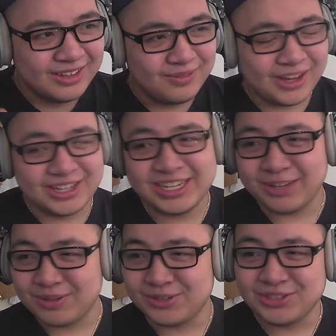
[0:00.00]

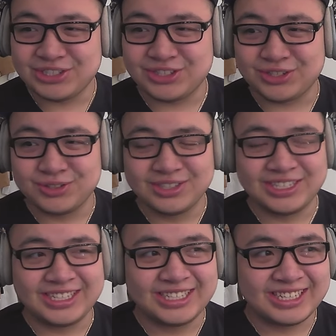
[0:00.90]
Enygma was
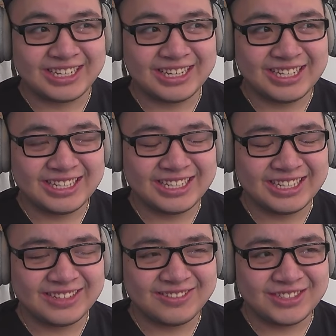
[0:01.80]
truly
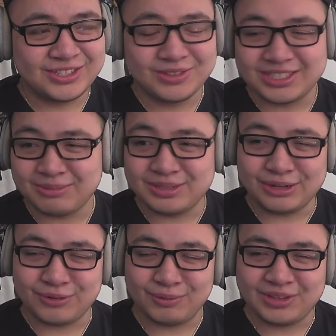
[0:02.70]
doing something
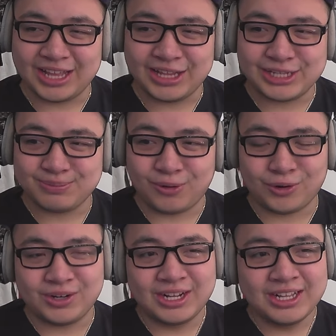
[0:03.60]
different with that last part.